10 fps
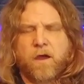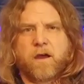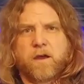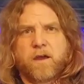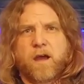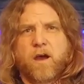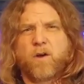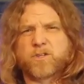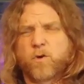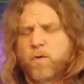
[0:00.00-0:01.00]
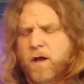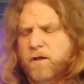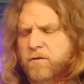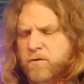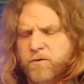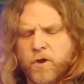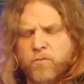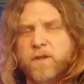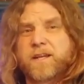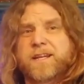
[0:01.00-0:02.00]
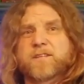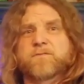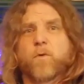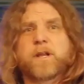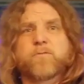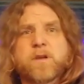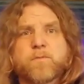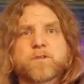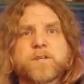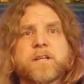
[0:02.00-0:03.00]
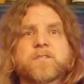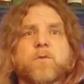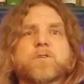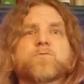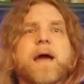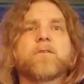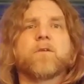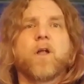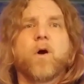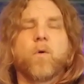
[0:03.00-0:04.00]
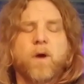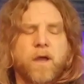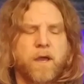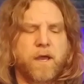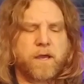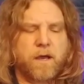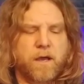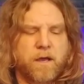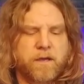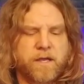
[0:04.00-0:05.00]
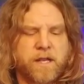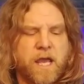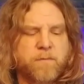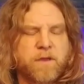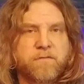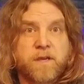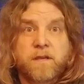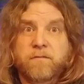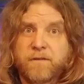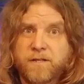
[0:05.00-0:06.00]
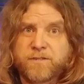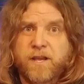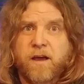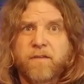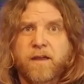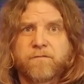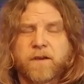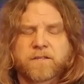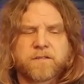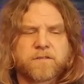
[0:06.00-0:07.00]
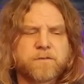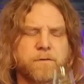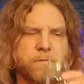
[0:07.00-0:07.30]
Uh, also, I'll note that it is 43%, so it's rather low uh, in ABV. Let's see how that affects us.